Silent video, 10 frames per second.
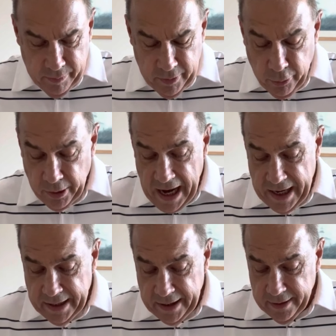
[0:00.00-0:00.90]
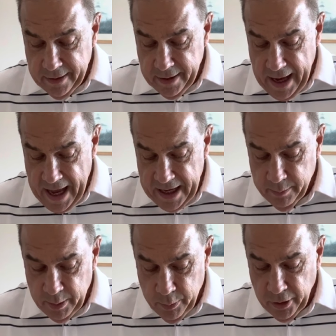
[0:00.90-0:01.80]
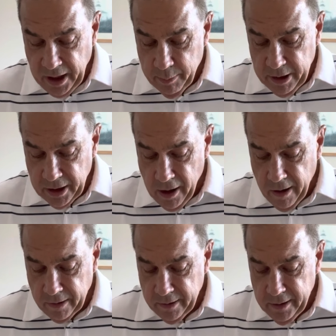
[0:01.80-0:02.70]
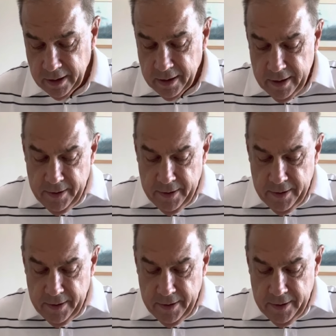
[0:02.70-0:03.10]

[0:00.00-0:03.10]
creating Adam and putting him in the garden